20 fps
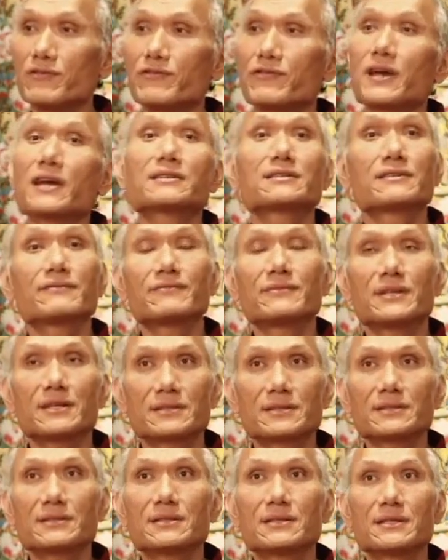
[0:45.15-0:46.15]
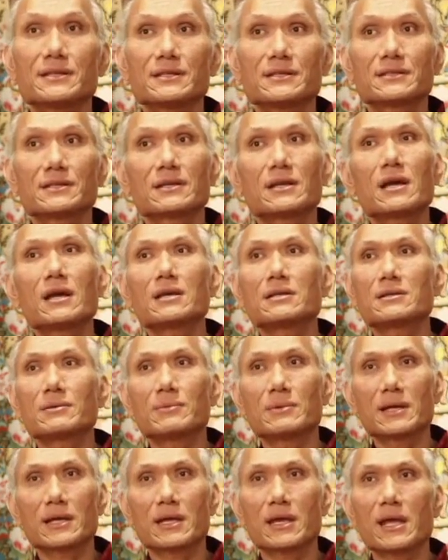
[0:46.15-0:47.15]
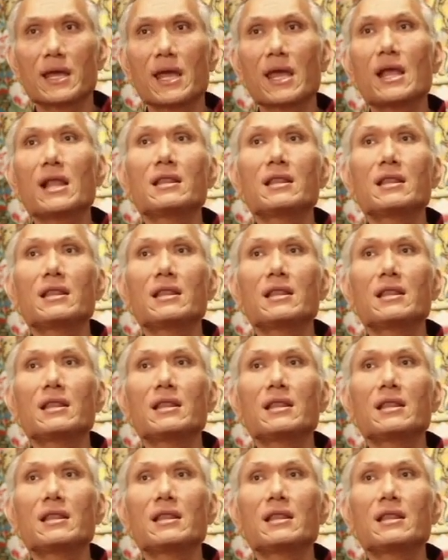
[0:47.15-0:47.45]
effectiveness is a kind of like a